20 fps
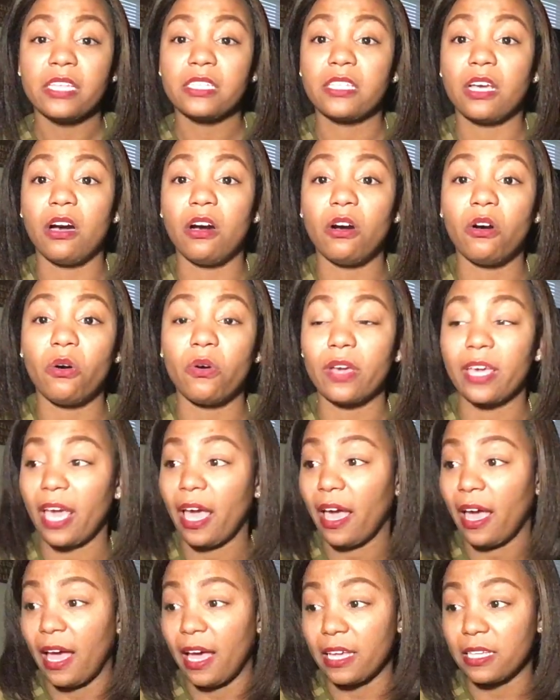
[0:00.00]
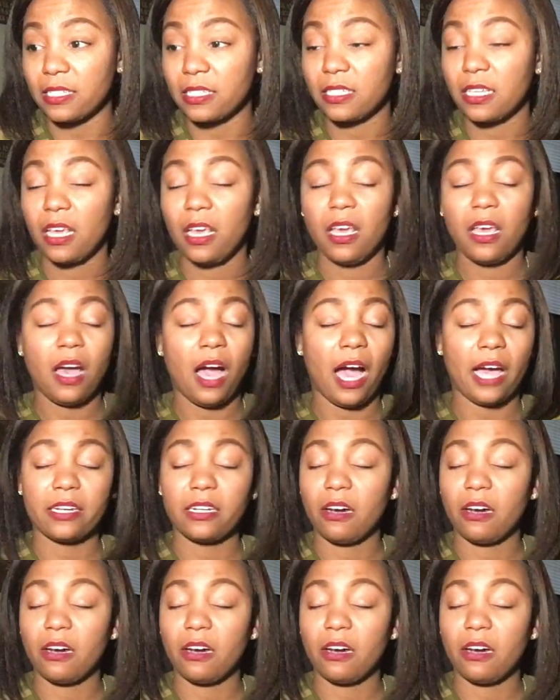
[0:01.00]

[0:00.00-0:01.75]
So gas, I